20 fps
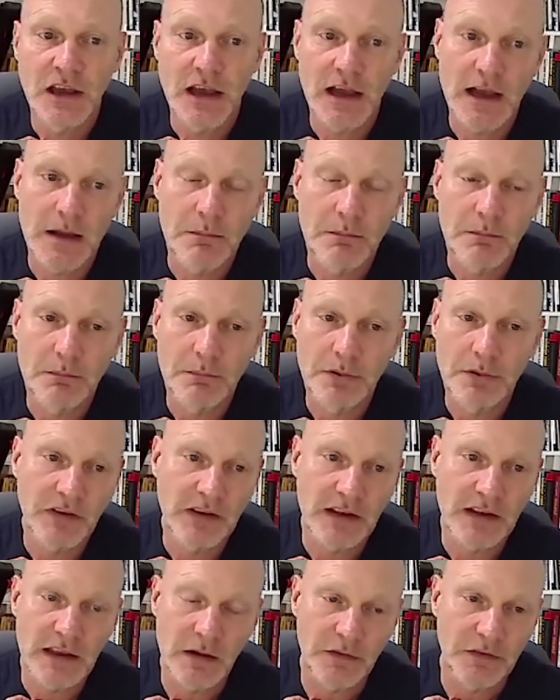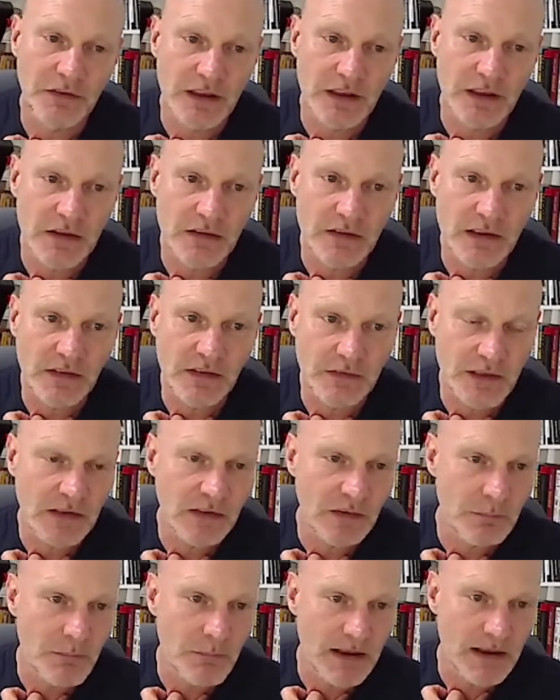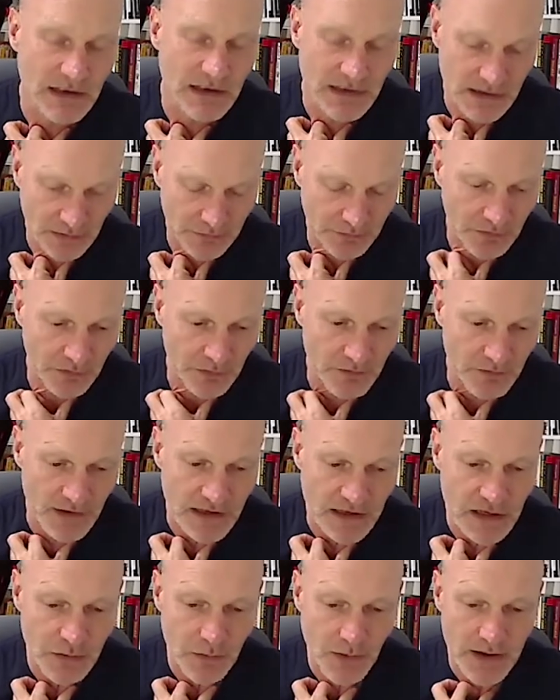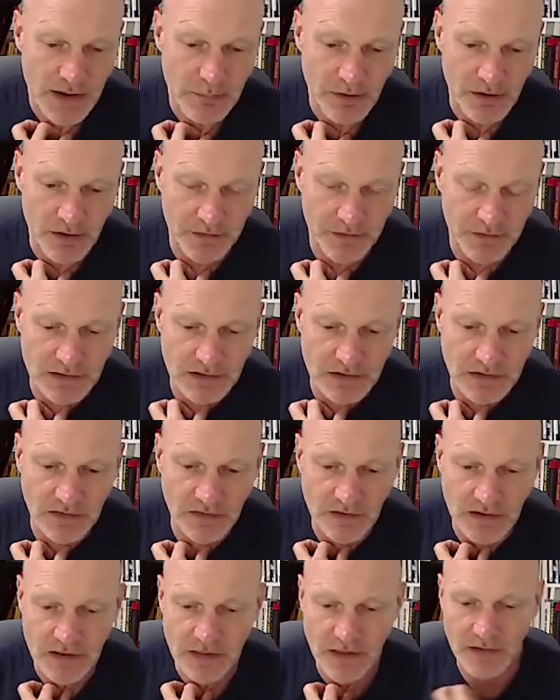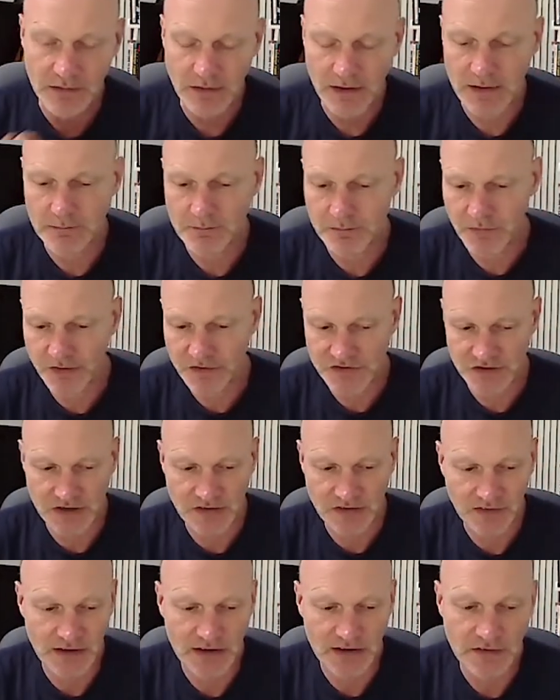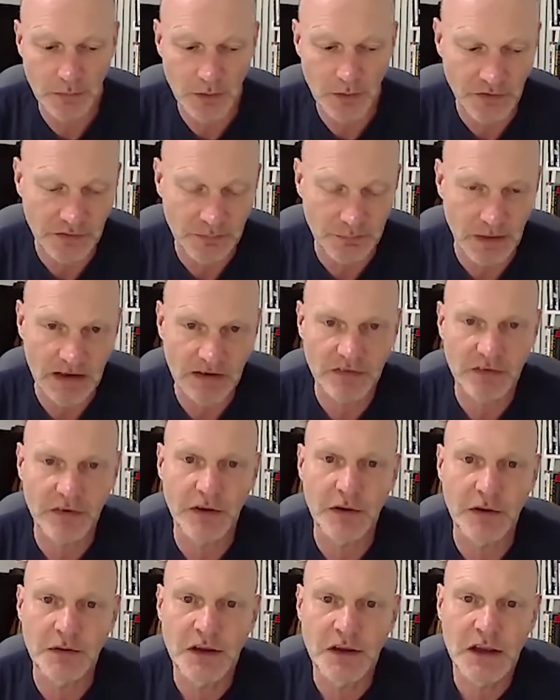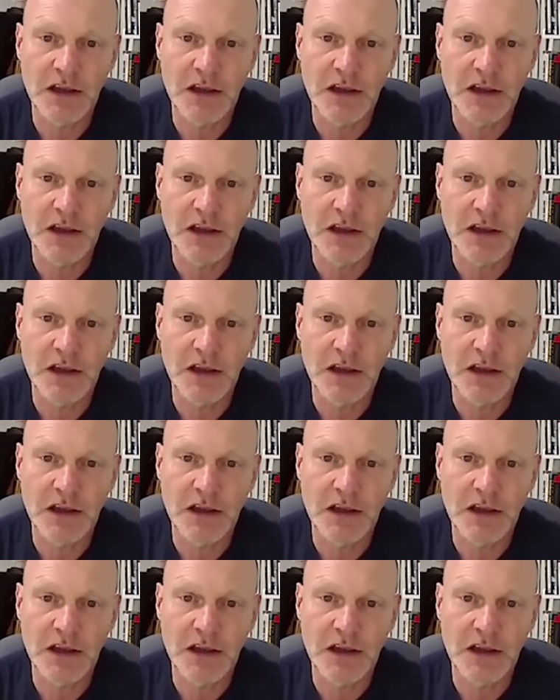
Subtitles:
Particularly, I was thinking these are mainly links for sort of AQA, but I think you can see that they translate to other specs too.